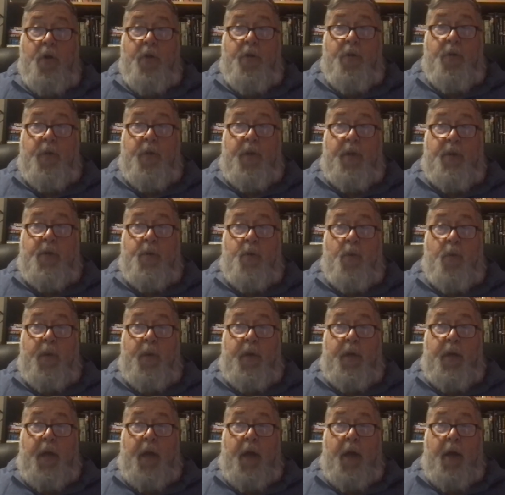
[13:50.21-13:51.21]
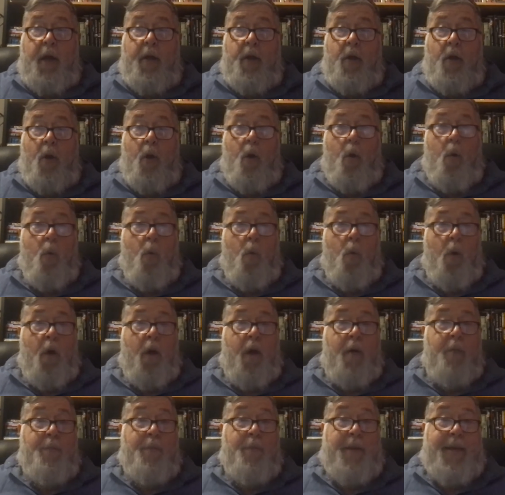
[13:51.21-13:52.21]

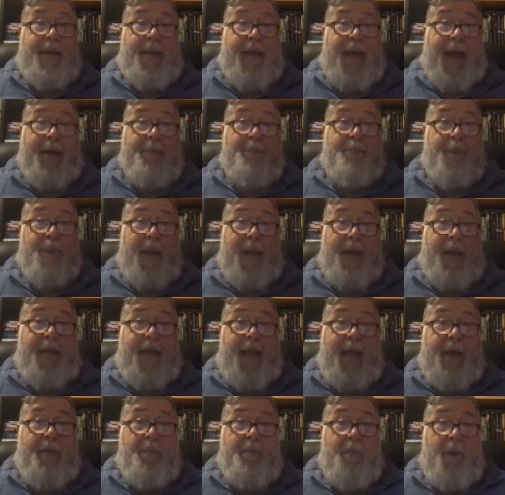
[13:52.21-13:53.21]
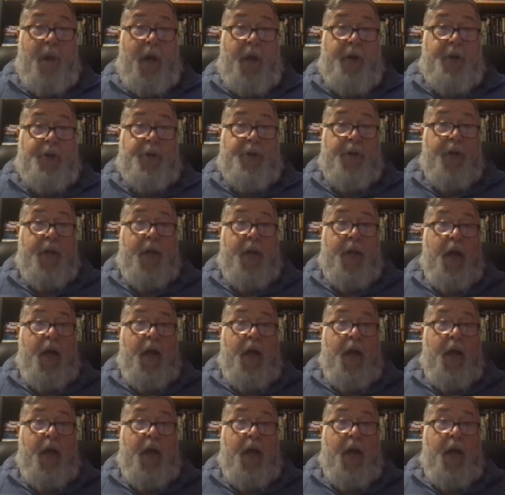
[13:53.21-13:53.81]
329.01, but not by that much,